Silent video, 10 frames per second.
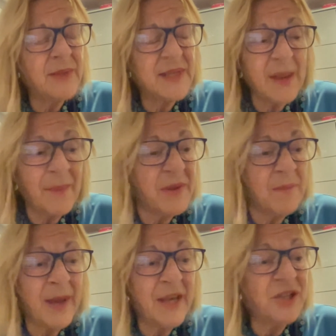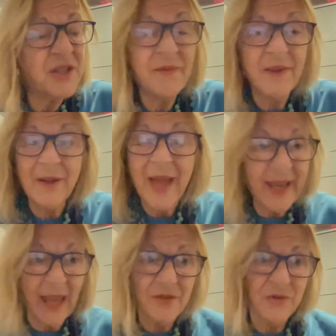some of them might just feel, I
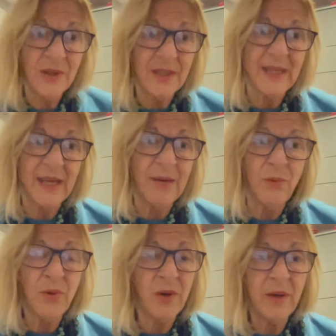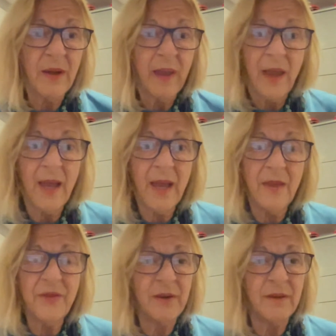can't do this anymore.
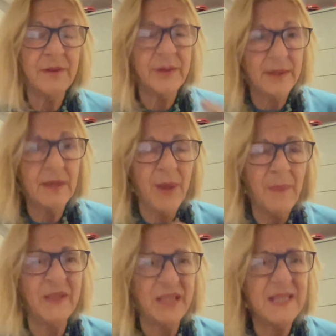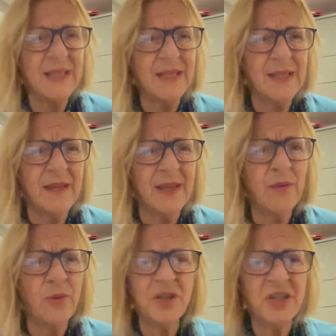There may be decency
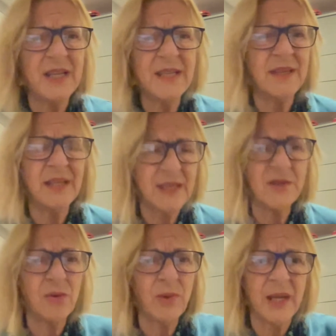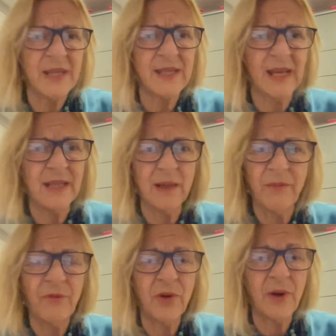there which says, this is not what I signed
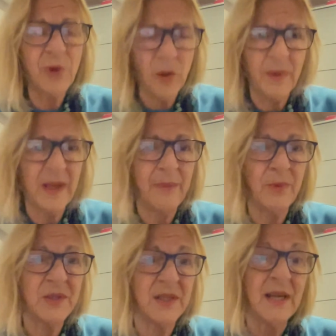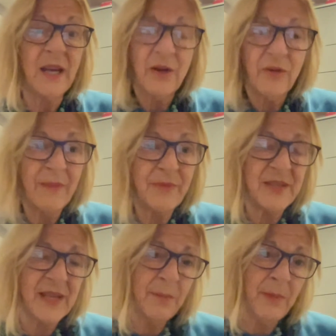up for. I'm not being able to
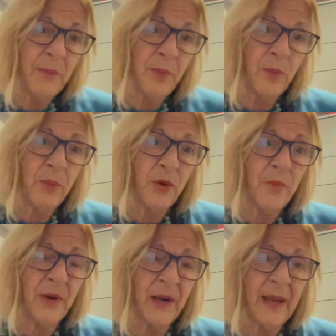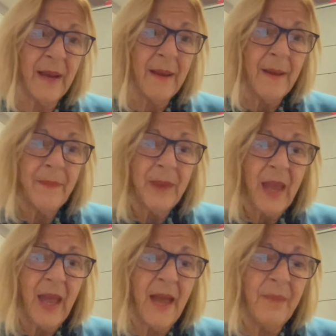represent people
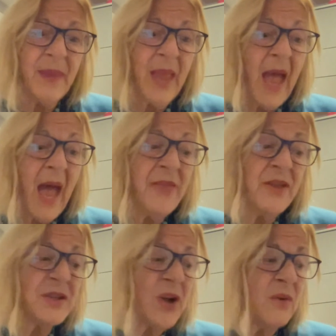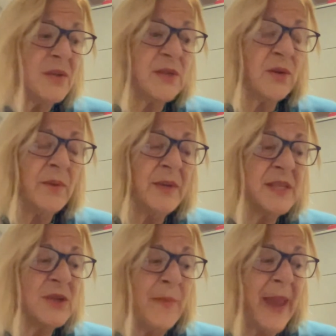properly. And there's also, I mean,
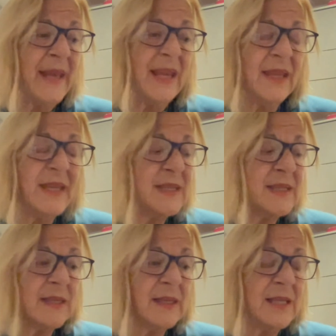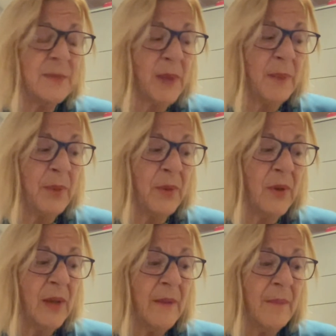so many of these people,